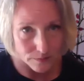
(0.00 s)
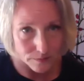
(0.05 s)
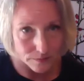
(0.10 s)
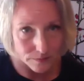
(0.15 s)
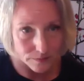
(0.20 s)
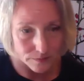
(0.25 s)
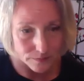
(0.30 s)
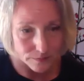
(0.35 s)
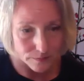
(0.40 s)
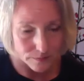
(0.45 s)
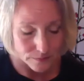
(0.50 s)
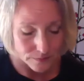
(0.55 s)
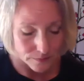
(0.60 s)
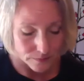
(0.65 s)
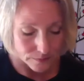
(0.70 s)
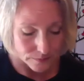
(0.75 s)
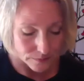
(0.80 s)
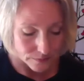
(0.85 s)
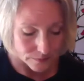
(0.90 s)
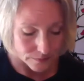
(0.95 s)

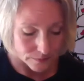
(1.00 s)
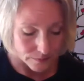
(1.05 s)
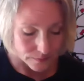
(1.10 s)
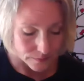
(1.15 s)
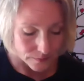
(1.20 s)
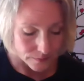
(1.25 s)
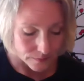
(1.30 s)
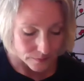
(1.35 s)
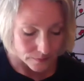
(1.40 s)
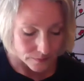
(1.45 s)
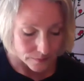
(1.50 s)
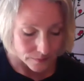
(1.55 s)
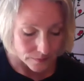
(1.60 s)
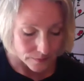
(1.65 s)
[no speech]